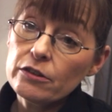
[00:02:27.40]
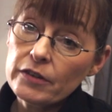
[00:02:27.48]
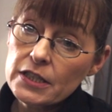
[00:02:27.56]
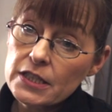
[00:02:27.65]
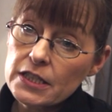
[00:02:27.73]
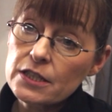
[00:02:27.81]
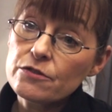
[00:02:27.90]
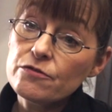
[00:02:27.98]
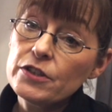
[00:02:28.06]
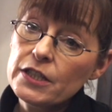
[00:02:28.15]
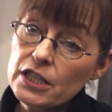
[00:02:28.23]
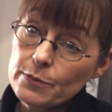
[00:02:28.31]
here at Raystede is
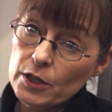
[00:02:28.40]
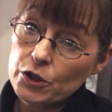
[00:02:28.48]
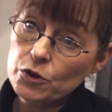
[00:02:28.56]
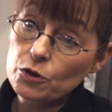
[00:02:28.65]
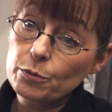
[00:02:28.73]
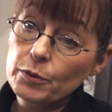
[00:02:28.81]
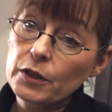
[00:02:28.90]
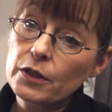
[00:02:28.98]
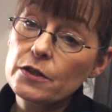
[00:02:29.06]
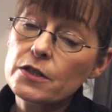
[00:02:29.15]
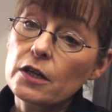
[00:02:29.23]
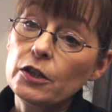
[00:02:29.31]
really special
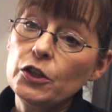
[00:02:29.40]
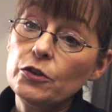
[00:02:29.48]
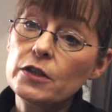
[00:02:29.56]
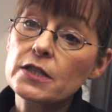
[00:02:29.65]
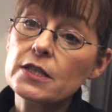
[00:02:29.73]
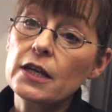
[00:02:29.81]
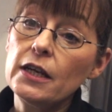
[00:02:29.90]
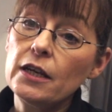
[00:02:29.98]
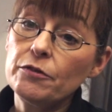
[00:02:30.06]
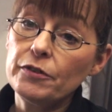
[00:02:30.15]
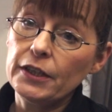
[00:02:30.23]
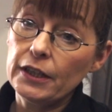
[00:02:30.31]
because our units are
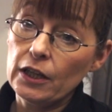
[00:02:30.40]
lovely